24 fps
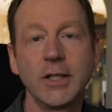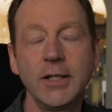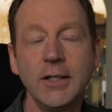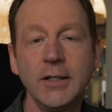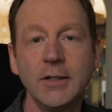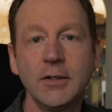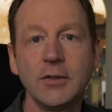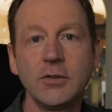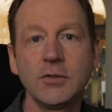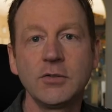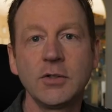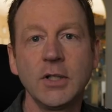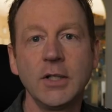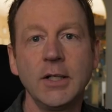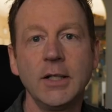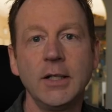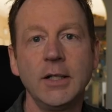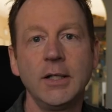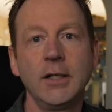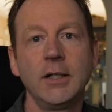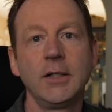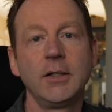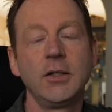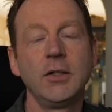is,
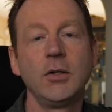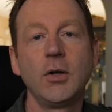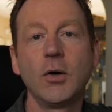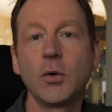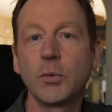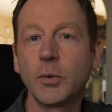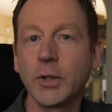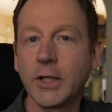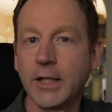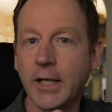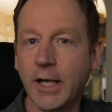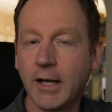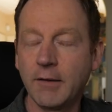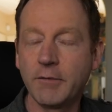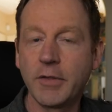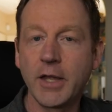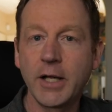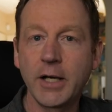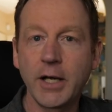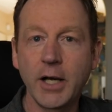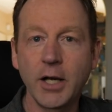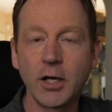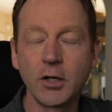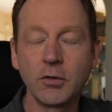you don't really have
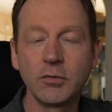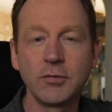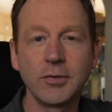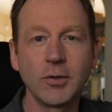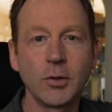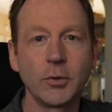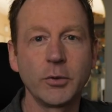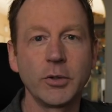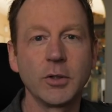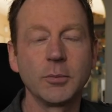that airflow.